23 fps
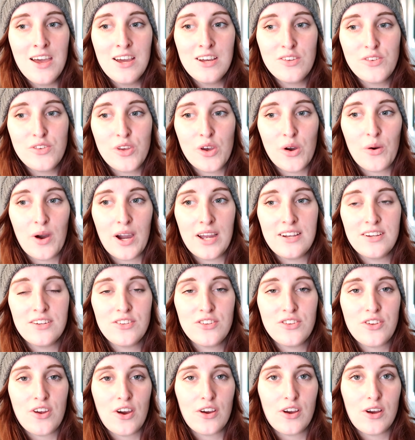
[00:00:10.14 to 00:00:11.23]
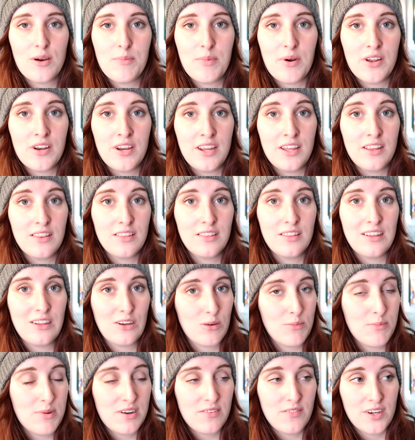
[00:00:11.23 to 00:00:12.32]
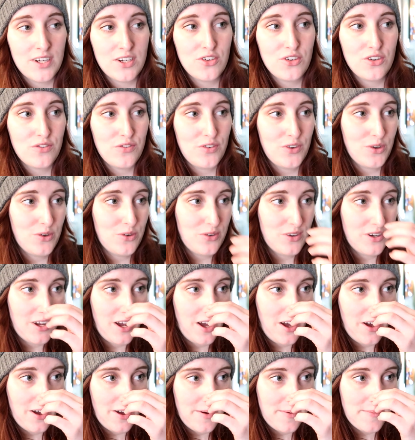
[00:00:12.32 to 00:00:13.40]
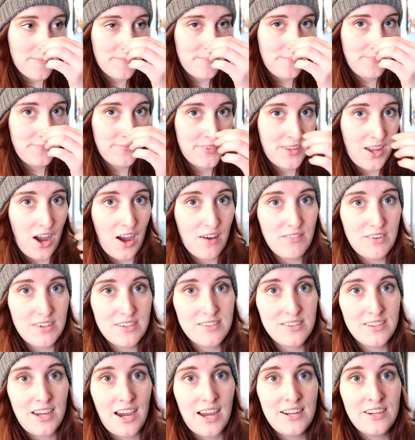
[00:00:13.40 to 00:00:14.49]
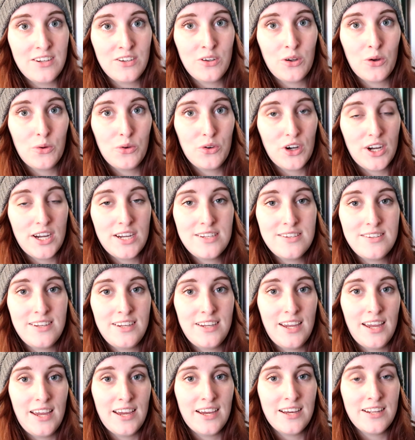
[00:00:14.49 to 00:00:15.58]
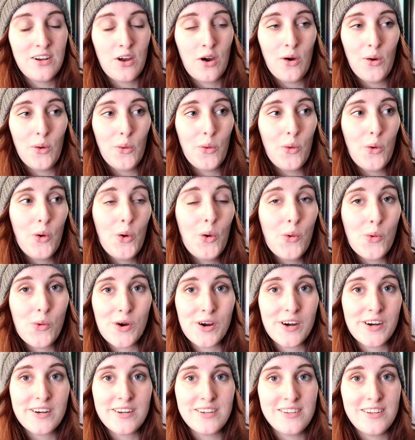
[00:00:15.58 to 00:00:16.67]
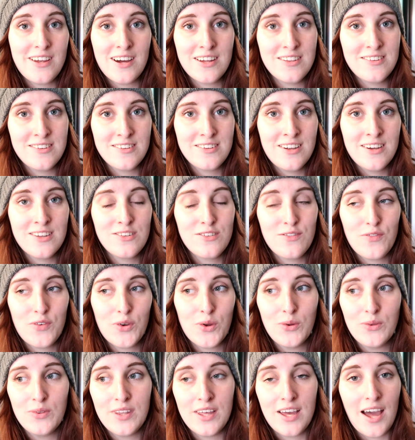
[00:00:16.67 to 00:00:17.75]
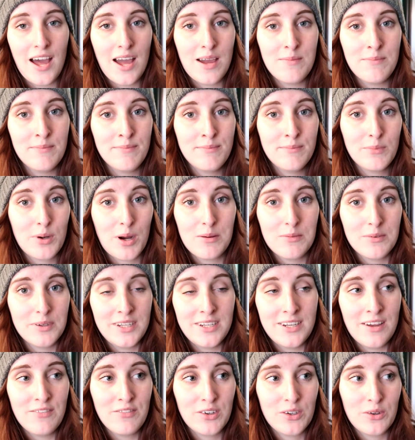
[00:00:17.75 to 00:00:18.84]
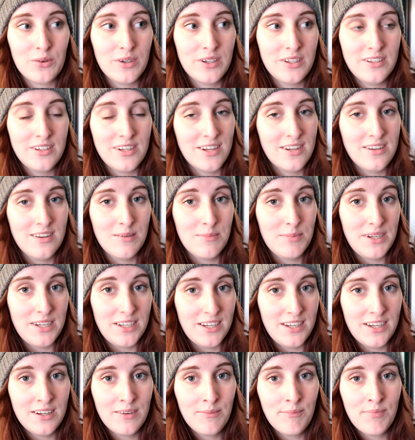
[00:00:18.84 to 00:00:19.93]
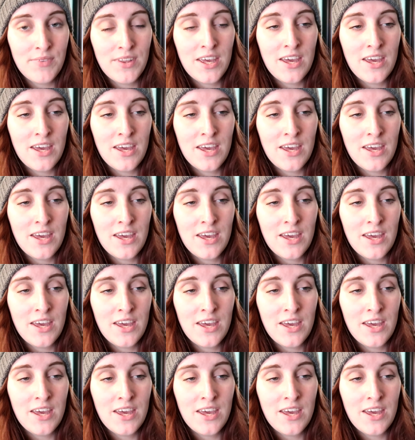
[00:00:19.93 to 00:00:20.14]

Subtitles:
So I did stock up on a little bit of extra food. Obviously I didn't go crazy and hoard tons and tons of food that I'm probably never going to end up eating.